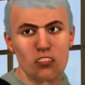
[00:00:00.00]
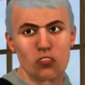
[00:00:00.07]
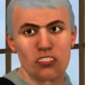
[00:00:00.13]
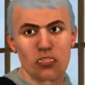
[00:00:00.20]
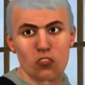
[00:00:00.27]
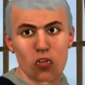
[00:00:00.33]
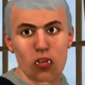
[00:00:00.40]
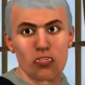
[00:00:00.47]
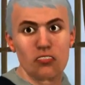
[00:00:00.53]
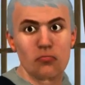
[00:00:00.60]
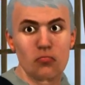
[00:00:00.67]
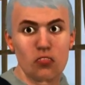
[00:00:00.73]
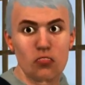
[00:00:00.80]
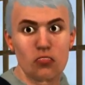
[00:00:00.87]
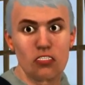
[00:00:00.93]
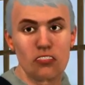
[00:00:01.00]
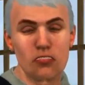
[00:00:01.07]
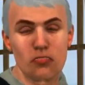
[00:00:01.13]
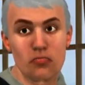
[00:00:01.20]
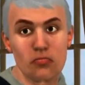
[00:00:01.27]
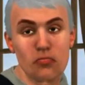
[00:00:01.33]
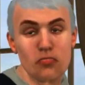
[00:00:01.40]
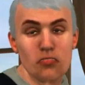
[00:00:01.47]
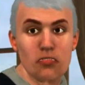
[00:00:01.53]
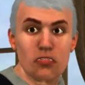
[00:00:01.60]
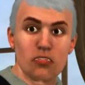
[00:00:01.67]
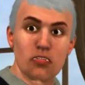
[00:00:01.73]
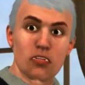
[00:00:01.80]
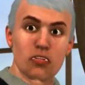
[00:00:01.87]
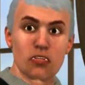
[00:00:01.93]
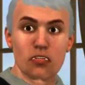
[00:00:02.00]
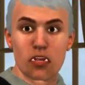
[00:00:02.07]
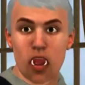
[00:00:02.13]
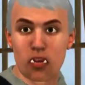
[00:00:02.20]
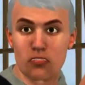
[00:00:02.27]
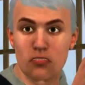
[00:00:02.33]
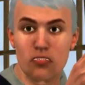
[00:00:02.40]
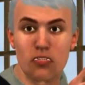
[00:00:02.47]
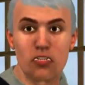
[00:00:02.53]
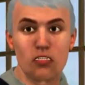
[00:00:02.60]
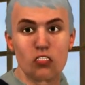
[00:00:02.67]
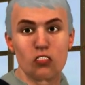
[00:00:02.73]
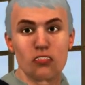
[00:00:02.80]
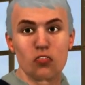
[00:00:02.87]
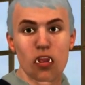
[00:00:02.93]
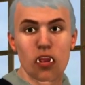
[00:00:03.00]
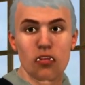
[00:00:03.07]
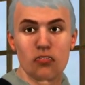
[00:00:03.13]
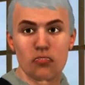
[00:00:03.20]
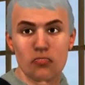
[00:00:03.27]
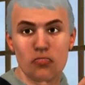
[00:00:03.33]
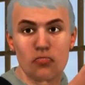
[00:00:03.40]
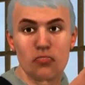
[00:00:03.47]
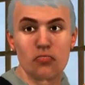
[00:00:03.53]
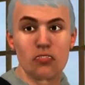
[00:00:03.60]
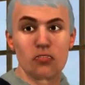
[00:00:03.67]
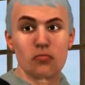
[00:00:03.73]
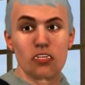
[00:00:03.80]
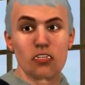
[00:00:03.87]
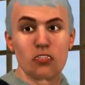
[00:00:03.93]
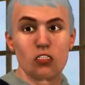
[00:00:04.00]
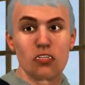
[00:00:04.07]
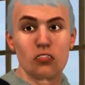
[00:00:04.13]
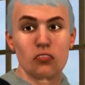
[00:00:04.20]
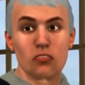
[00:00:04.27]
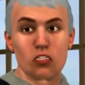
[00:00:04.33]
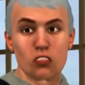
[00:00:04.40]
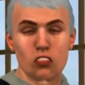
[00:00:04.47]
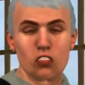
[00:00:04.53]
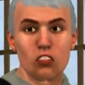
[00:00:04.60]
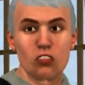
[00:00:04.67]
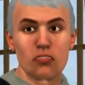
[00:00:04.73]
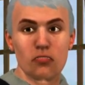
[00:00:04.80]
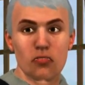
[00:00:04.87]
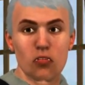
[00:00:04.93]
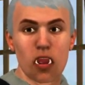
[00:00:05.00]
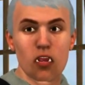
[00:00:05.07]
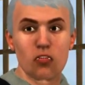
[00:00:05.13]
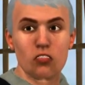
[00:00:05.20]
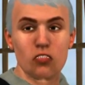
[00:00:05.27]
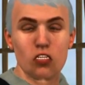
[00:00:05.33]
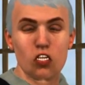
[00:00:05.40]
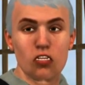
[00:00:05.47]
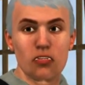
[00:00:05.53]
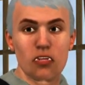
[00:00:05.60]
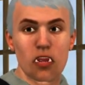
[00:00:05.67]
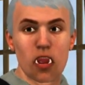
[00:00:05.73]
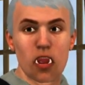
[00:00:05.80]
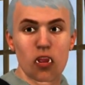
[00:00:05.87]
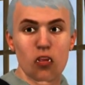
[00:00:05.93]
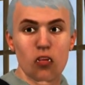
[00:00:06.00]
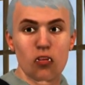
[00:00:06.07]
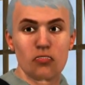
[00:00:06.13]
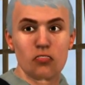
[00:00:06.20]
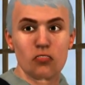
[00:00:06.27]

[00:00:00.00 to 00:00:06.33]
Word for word: as the Elphbergs. You are the latest one, to have the appearance of the Ruritanian royal